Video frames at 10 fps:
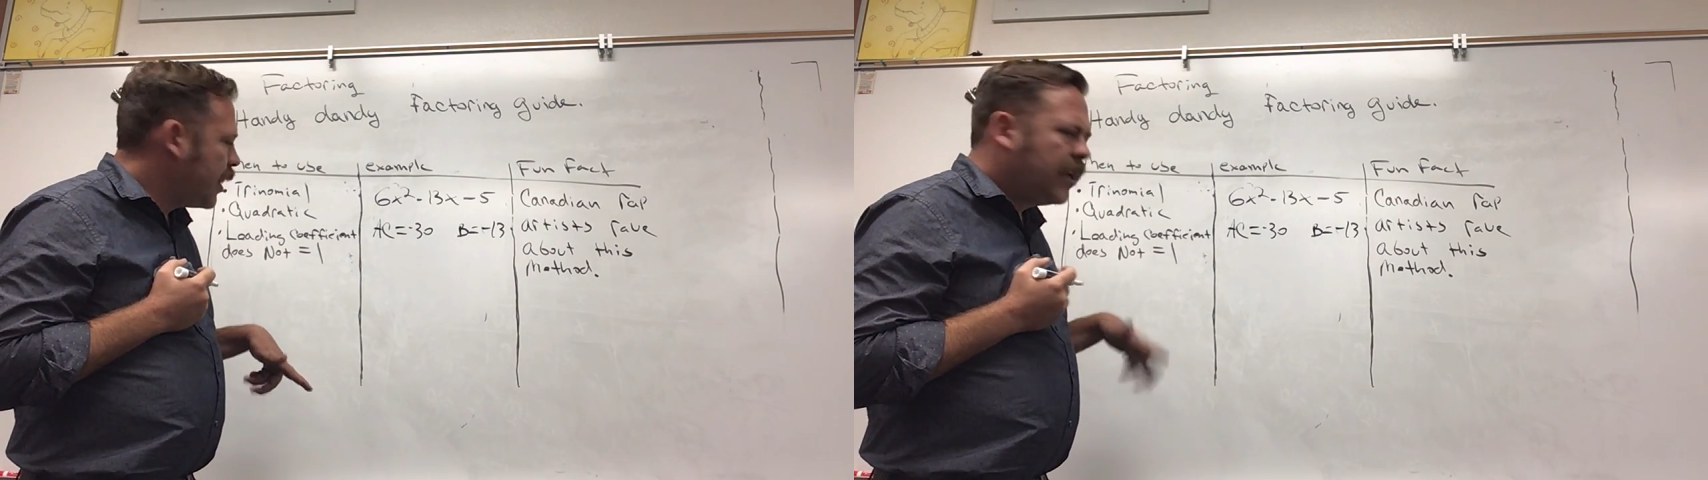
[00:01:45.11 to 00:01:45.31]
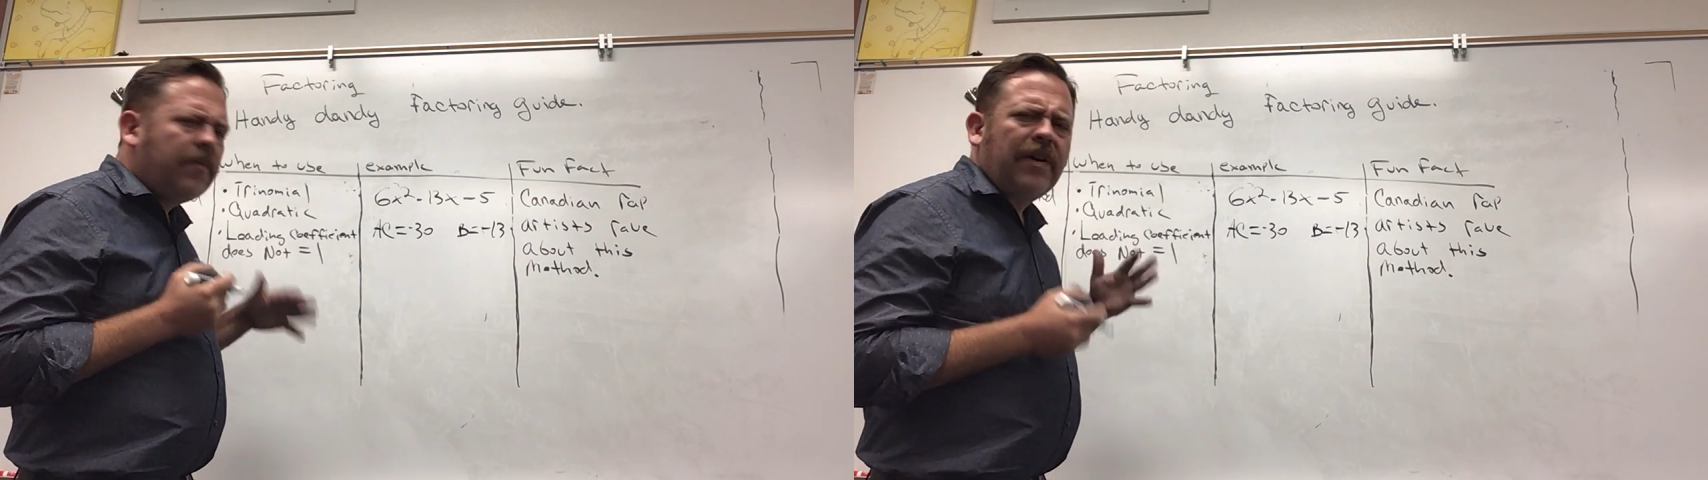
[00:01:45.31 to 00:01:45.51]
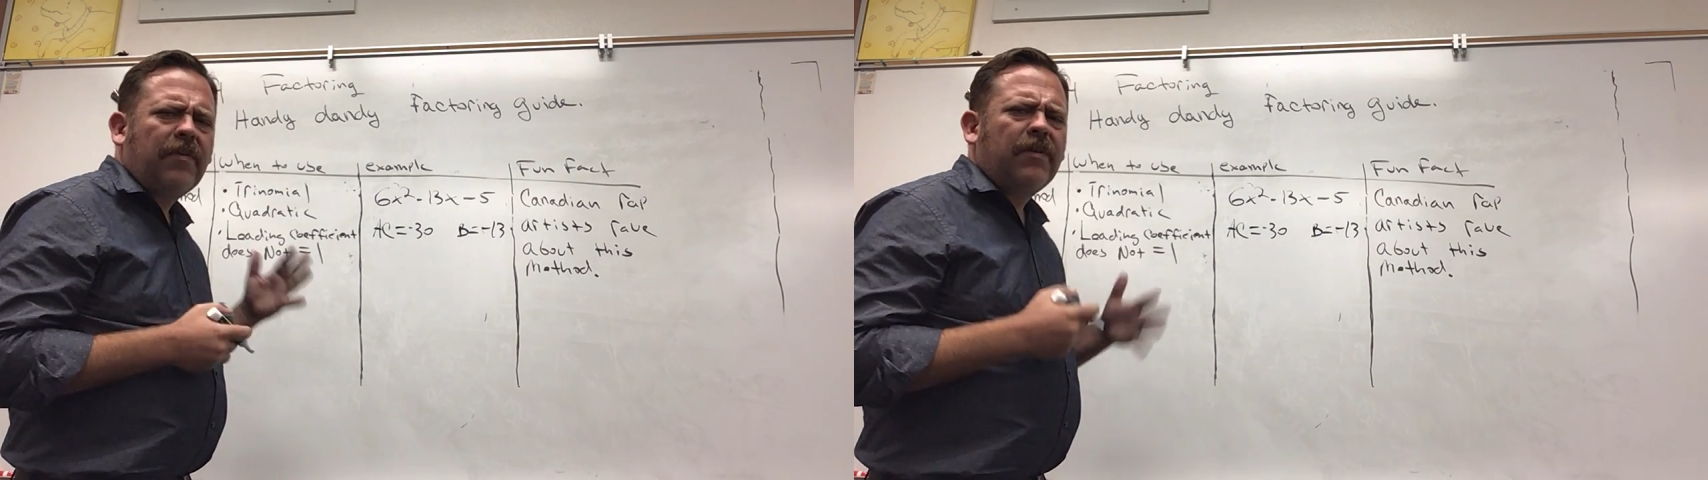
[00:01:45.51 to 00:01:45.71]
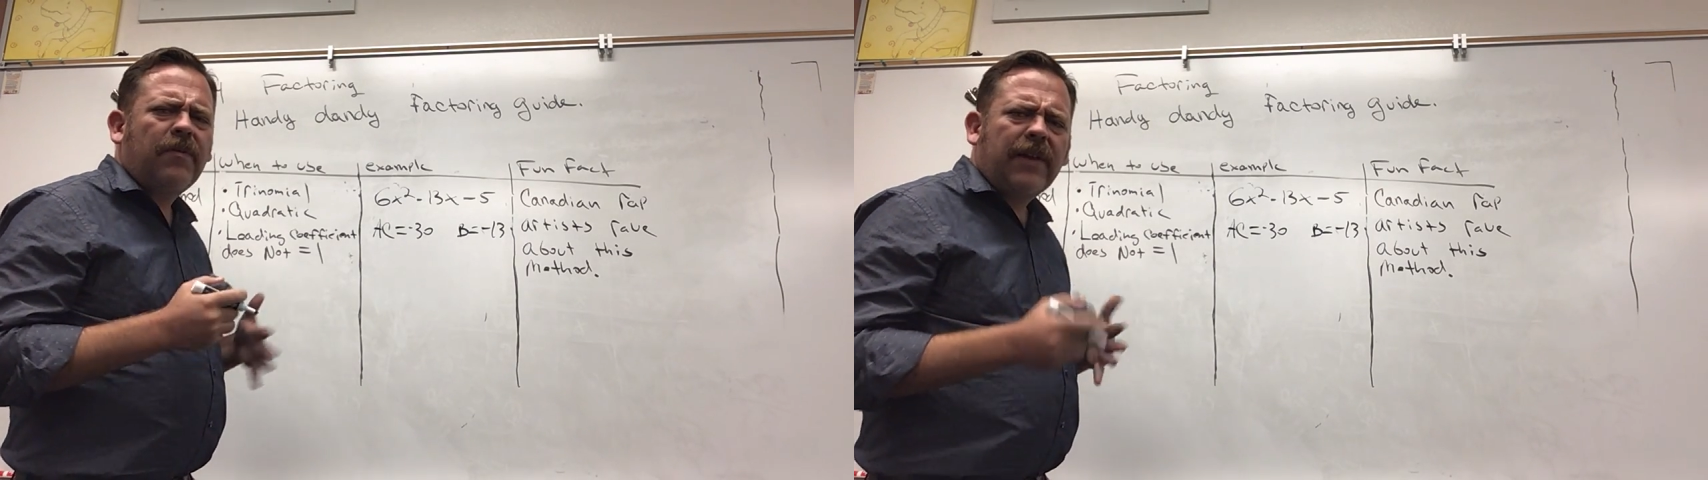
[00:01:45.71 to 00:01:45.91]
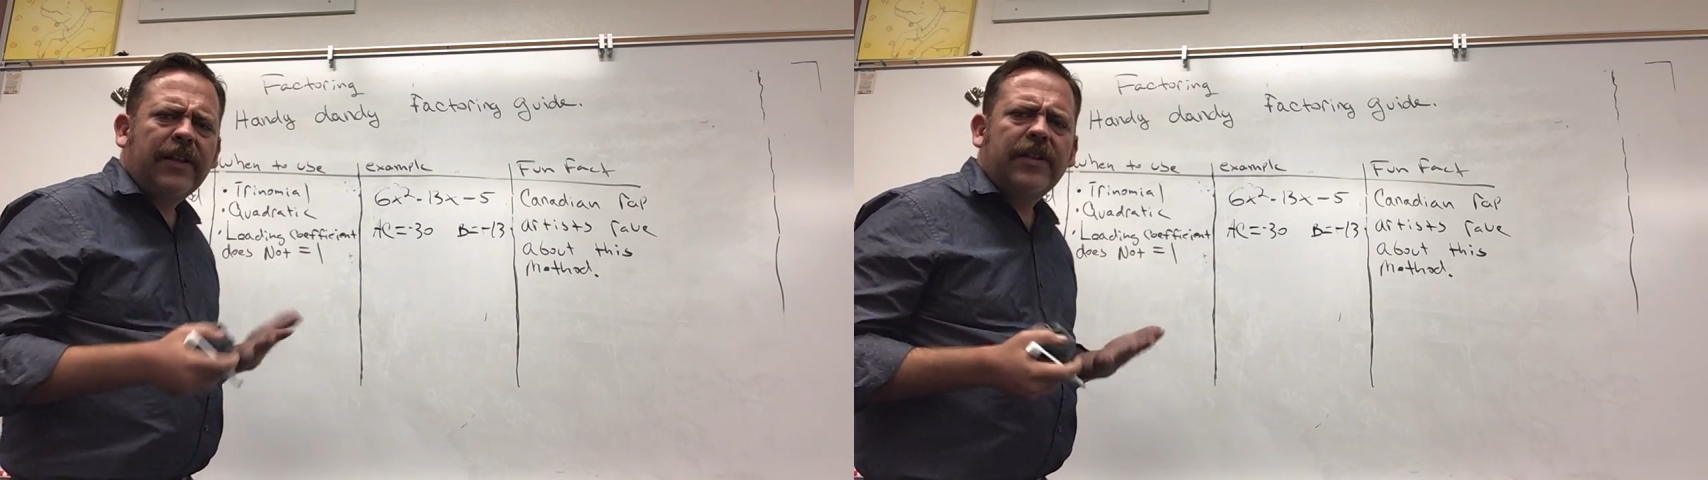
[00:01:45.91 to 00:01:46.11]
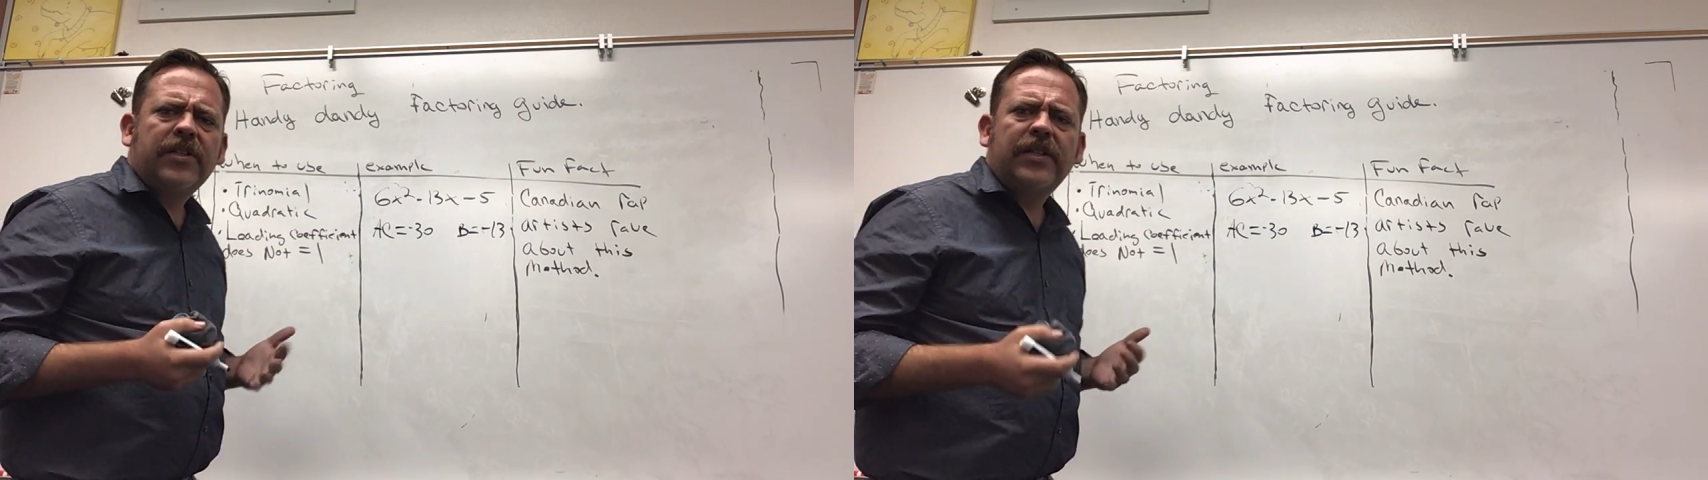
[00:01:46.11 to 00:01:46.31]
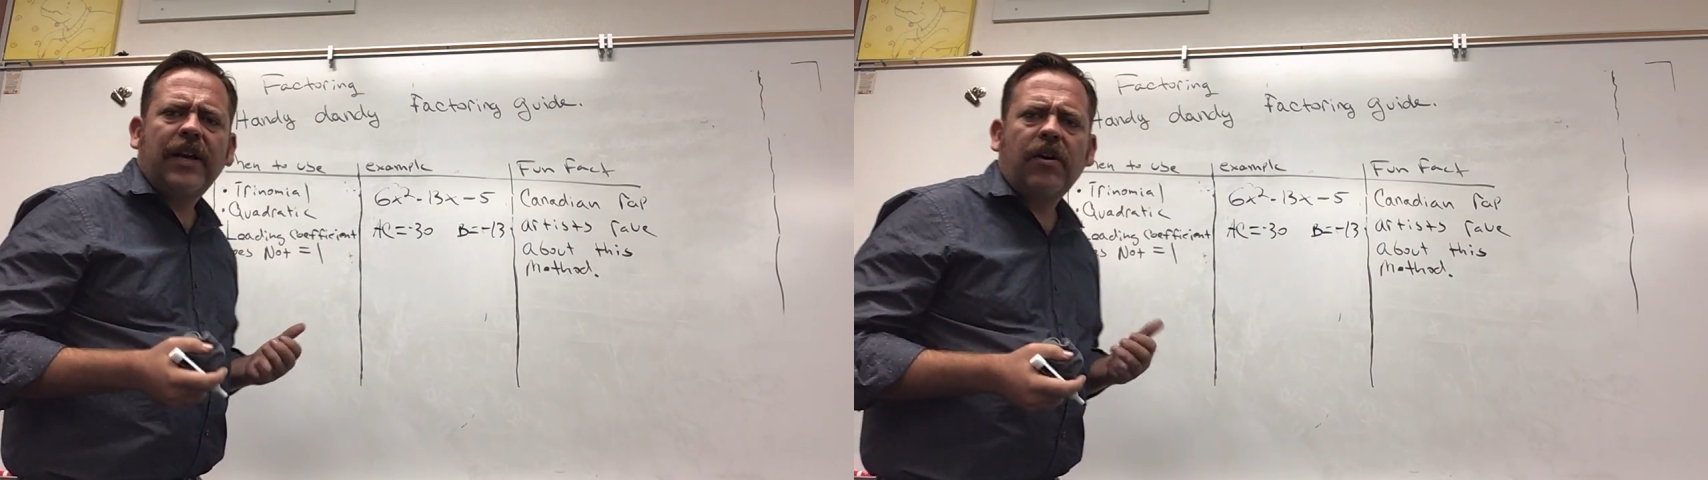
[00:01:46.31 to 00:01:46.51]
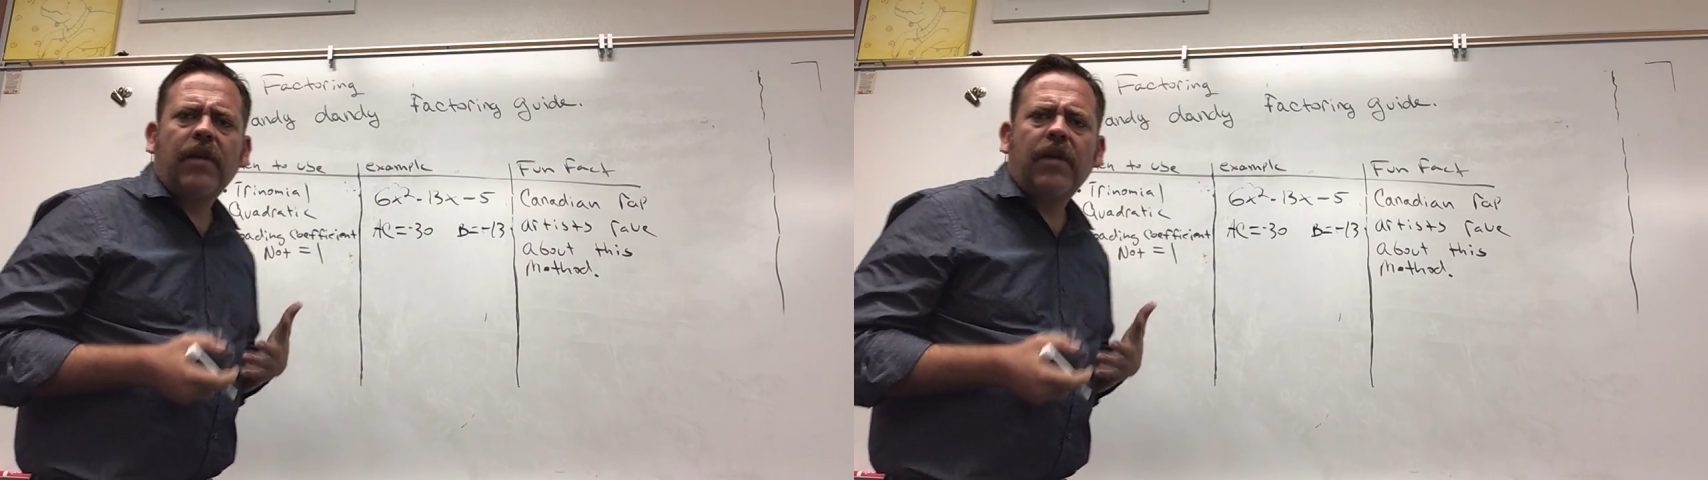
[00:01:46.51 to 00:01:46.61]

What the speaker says: and you might want to write this down.